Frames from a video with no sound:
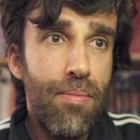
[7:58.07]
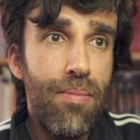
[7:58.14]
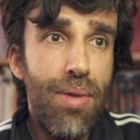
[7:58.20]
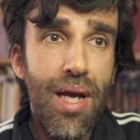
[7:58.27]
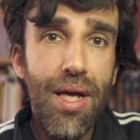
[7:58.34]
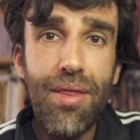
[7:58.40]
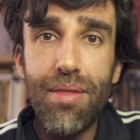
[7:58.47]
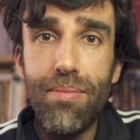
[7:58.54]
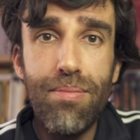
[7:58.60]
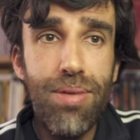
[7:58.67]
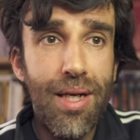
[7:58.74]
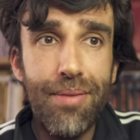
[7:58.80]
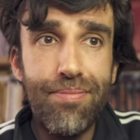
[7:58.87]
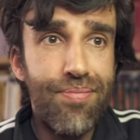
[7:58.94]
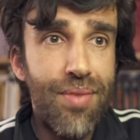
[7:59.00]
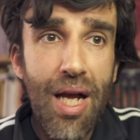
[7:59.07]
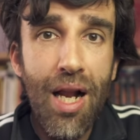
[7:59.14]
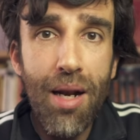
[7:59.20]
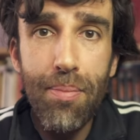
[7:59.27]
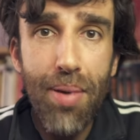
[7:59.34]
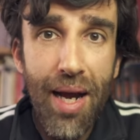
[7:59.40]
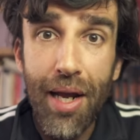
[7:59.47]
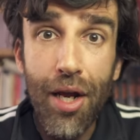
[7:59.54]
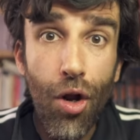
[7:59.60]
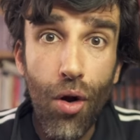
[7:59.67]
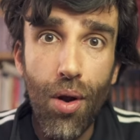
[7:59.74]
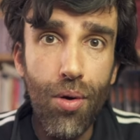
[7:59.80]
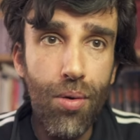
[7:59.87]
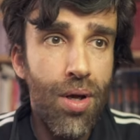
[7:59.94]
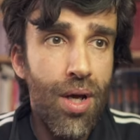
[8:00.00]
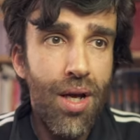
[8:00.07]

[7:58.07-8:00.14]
bathed by alpine glow.